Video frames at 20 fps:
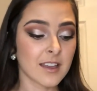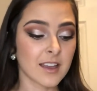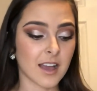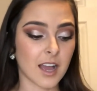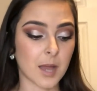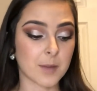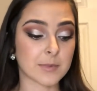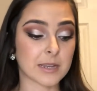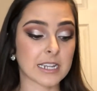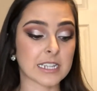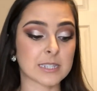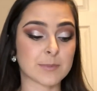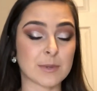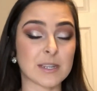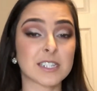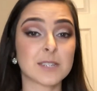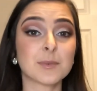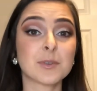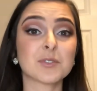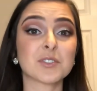I spent
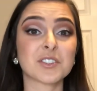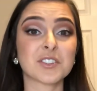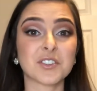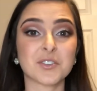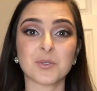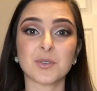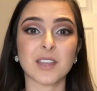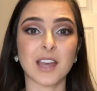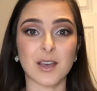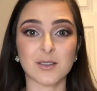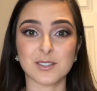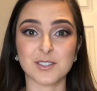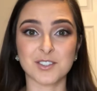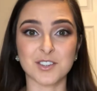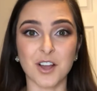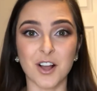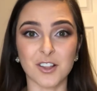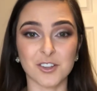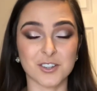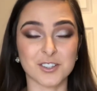about
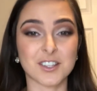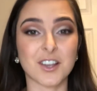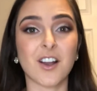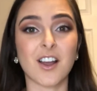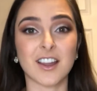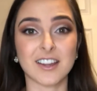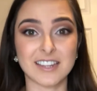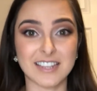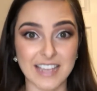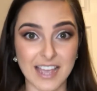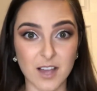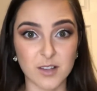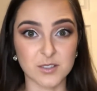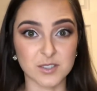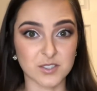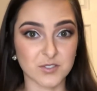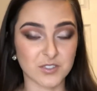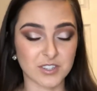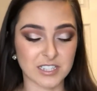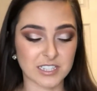$2,000 on gowns
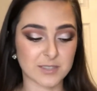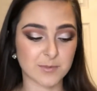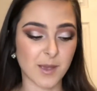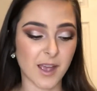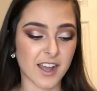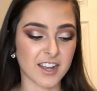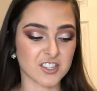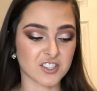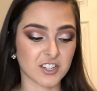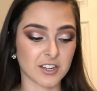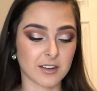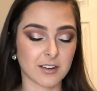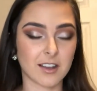for this pageant.